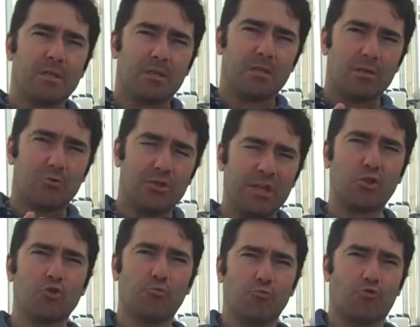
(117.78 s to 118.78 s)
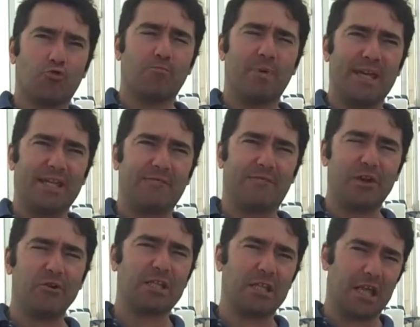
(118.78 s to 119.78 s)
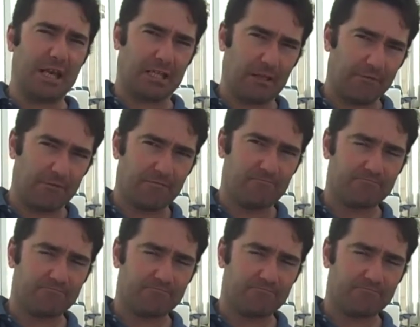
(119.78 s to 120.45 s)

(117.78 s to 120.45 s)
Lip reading: You need to be very selective.